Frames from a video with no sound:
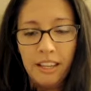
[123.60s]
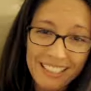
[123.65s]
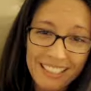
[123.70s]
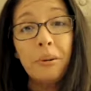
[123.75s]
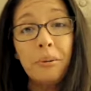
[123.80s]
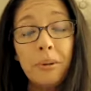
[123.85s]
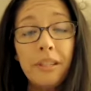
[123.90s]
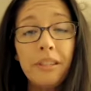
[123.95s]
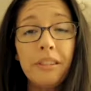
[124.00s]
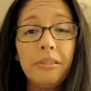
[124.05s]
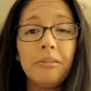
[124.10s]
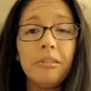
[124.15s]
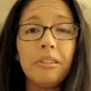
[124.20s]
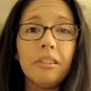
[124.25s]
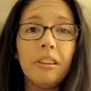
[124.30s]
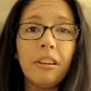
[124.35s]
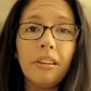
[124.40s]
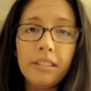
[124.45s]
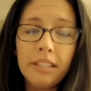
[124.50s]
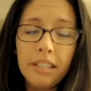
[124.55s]
But when the
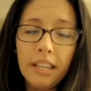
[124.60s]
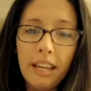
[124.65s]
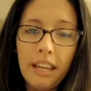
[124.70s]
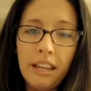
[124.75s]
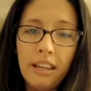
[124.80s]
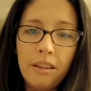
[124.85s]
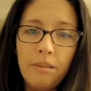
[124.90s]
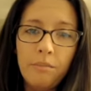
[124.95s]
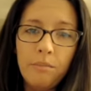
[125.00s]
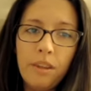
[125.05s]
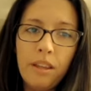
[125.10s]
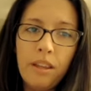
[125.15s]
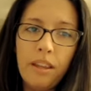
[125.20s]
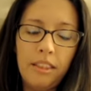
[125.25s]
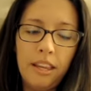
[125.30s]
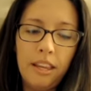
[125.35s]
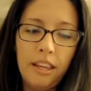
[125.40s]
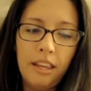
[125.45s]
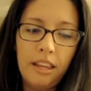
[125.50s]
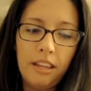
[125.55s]
results came,
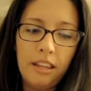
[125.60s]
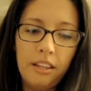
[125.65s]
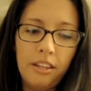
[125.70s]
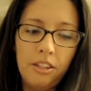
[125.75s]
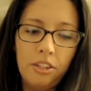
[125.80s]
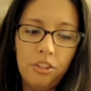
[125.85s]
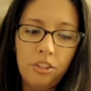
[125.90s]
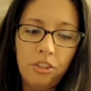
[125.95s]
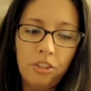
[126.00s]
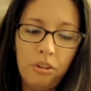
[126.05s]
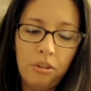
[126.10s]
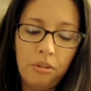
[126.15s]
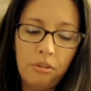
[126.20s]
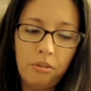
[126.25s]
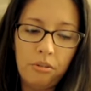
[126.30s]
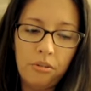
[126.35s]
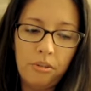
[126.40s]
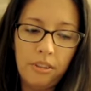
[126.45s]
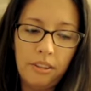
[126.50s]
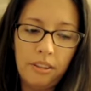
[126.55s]
they
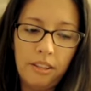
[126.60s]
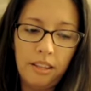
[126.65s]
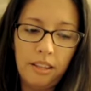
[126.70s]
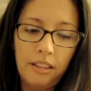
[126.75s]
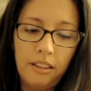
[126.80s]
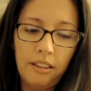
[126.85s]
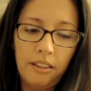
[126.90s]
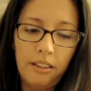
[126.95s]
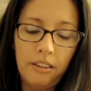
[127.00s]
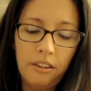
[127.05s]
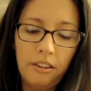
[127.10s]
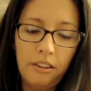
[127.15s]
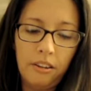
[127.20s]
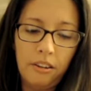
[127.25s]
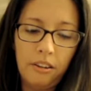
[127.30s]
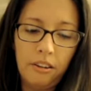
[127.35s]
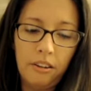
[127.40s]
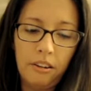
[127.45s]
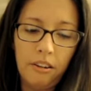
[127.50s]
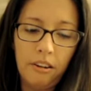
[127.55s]
showed that
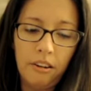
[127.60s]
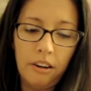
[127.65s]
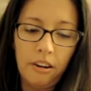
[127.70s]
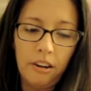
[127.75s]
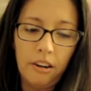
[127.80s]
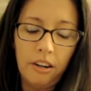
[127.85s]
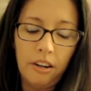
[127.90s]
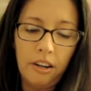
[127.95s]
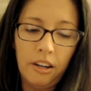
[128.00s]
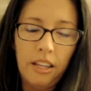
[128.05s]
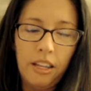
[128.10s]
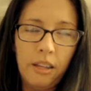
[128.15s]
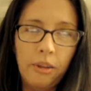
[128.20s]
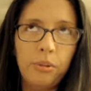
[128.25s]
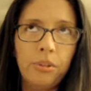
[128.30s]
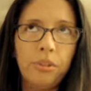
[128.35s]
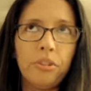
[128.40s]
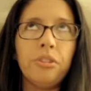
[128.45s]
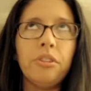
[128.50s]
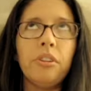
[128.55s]
it
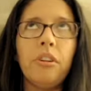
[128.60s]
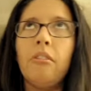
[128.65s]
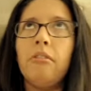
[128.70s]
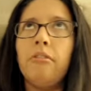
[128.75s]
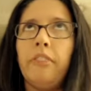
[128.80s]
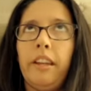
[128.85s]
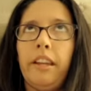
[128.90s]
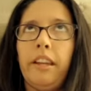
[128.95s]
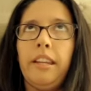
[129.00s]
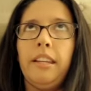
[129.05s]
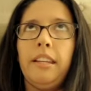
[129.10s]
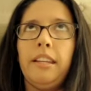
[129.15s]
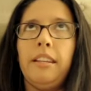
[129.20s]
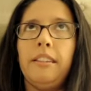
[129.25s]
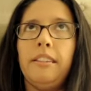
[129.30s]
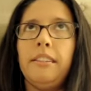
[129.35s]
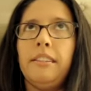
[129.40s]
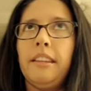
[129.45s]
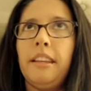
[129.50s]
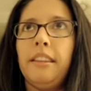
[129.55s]
was so vague.
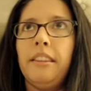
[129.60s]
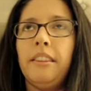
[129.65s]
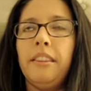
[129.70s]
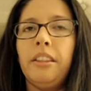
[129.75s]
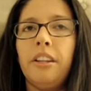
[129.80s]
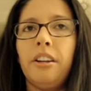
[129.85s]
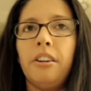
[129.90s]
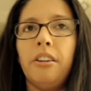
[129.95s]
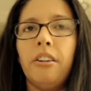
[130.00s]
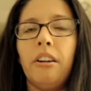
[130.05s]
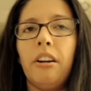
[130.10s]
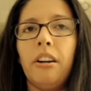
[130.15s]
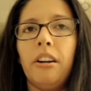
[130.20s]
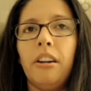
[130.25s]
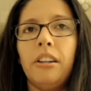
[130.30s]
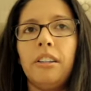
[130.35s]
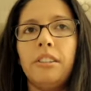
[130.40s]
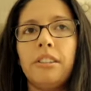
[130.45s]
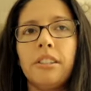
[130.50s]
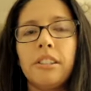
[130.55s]
It said there
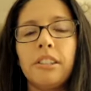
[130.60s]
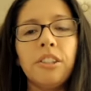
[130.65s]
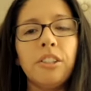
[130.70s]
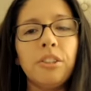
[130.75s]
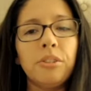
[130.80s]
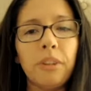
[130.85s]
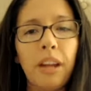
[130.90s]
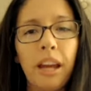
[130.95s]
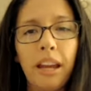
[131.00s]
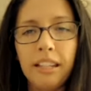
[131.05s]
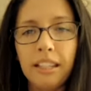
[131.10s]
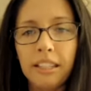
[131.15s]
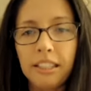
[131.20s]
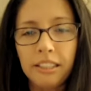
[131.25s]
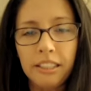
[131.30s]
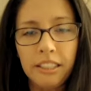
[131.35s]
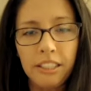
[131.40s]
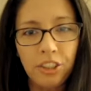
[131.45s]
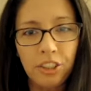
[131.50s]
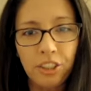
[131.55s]
are sclerotic
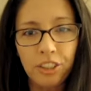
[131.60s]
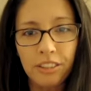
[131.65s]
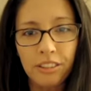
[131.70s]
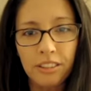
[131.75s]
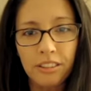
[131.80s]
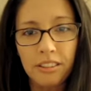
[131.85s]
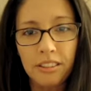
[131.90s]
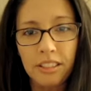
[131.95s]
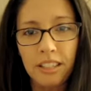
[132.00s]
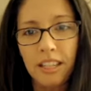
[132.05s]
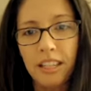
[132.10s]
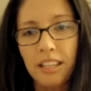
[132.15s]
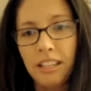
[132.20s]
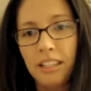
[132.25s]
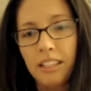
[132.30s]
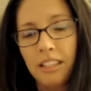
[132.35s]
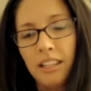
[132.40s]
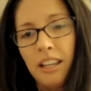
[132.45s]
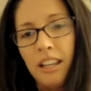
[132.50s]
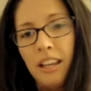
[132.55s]
lesions
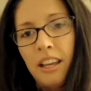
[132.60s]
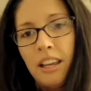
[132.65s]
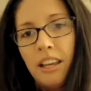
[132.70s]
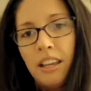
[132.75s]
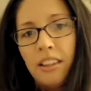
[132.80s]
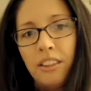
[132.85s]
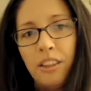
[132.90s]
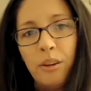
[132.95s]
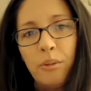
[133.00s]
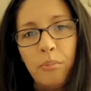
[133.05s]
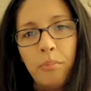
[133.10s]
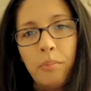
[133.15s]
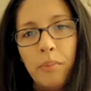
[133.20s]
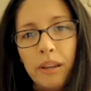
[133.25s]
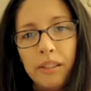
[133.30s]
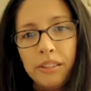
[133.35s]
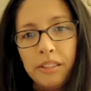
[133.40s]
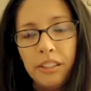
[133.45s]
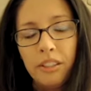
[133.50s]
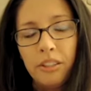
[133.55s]
in the
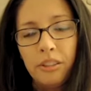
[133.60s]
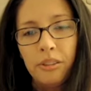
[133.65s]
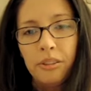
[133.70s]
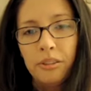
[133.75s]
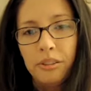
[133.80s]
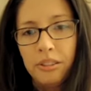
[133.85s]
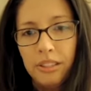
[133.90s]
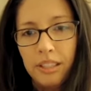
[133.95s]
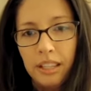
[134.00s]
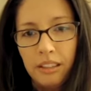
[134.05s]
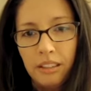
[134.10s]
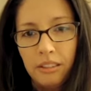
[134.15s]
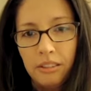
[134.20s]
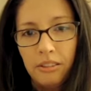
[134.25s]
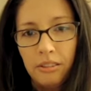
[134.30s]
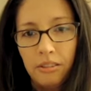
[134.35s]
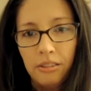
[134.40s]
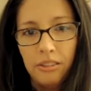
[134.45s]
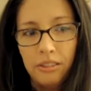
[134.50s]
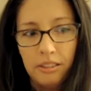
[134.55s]

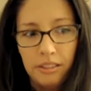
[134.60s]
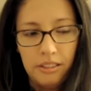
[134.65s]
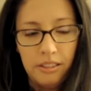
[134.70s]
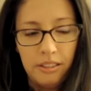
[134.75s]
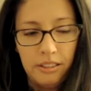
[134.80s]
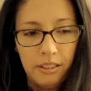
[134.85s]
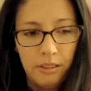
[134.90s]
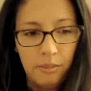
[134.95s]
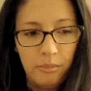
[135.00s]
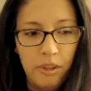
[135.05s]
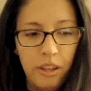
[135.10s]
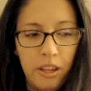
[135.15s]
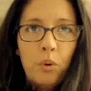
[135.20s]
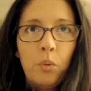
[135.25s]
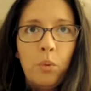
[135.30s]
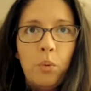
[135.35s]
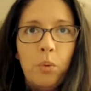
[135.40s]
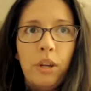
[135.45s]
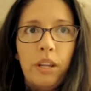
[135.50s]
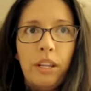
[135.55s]
musculoskeletal system,
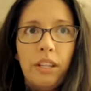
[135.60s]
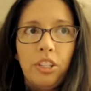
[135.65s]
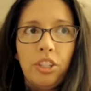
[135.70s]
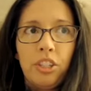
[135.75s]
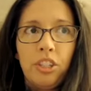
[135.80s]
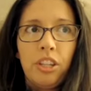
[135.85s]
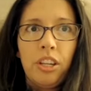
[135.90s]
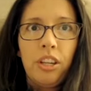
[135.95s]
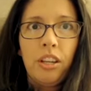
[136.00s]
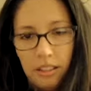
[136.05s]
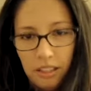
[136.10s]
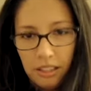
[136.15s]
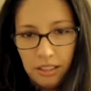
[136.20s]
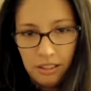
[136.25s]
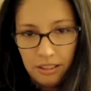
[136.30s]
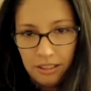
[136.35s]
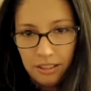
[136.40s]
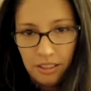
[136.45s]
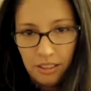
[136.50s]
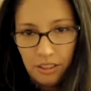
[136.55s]
which
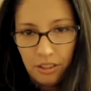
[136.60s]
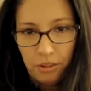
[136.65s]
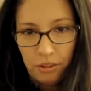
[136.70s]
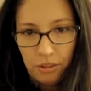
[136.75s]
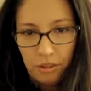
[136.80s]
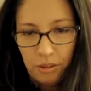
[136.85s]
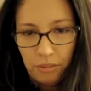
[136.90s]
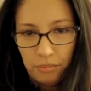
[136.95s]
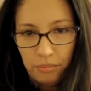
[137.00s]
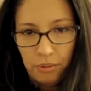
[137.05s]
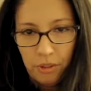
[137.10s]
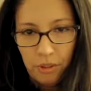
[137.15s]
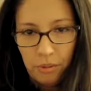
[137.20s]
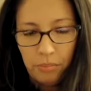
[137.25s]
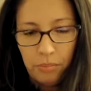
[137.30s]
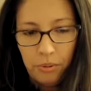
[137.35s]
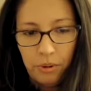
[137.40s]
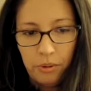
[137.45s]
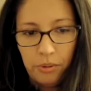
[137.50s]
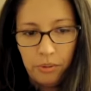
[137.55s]
is, your
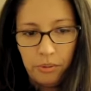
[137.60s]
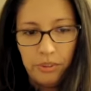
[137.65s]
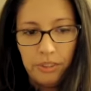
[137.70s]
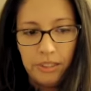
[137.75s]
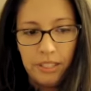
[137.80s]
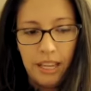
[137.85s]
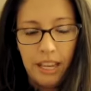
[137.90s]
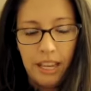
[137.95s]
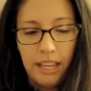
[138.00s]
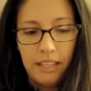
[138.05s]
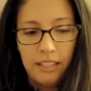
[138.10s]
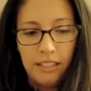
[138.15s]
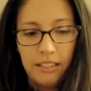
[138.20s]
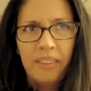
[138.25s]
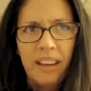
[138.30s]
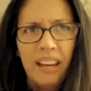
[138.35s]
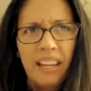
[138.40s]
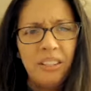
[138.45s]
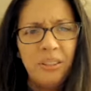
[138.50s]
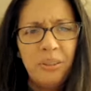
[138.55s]
bones. And
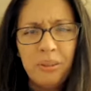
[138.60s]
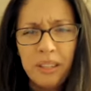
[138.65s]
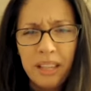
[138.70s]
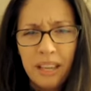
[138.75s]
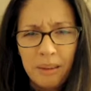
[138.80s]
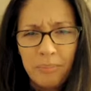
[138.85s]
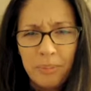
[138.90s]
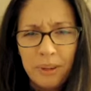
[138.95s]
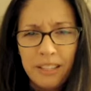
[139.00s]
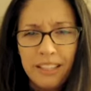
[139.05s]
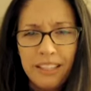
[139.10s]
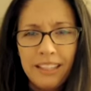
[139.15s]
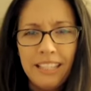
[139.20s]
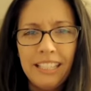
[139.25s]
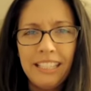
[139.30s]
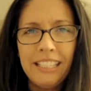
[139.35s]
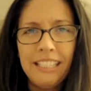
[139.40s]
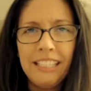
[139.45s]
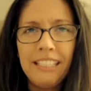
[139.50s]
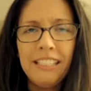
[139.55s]
I knew that, but
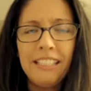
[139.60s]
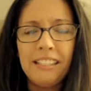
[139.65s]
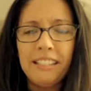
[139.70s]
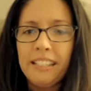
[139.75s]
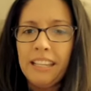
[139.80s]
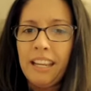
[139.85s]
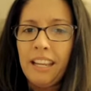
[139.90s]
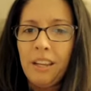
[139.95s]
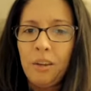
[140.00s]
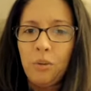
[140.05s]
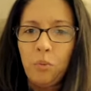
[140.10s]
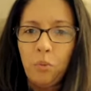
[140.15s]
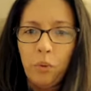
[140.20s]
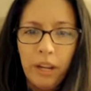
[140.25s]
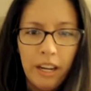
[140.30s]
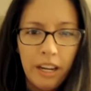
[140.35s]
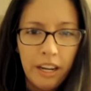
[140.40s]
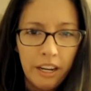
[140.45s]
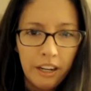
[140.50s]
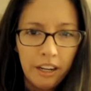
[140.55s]
they didn't say
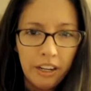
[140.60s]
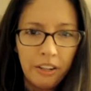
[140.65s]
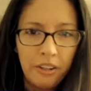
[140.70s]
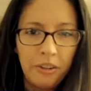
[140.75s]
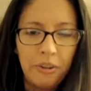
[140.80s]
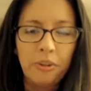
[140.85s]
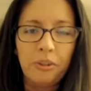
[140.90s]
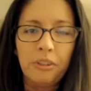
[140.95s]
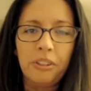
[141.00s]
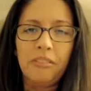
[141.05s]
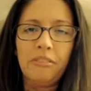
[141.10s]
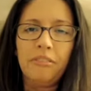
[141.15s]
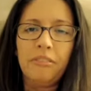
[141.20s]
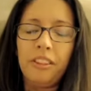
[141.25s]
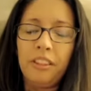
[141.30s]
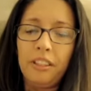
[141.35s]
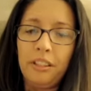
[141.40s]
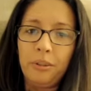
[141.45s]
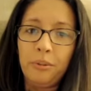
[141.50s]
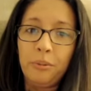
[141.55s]
where, or if
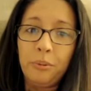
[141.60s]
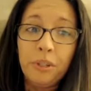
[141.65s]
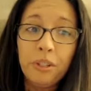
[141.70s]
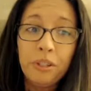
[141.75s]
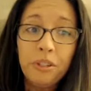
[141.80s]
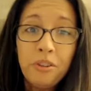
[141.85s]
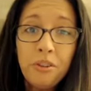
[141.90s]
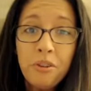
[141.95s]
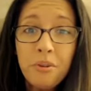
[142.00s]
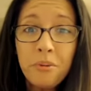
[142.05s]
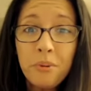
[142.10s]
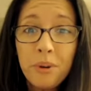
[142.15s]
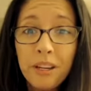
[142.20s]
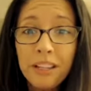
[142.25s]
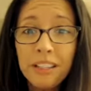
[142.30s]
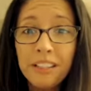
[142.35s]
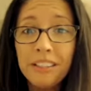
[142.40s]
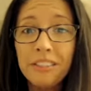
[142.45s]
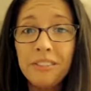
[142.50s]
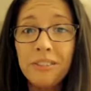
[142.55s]
there were new
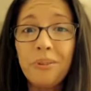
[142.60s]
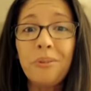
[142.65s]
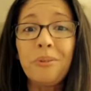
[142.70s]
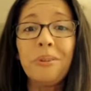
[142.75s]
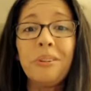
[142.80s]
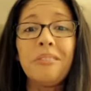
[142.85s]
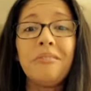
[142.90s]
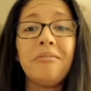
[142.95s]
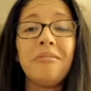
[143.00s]
ones, or if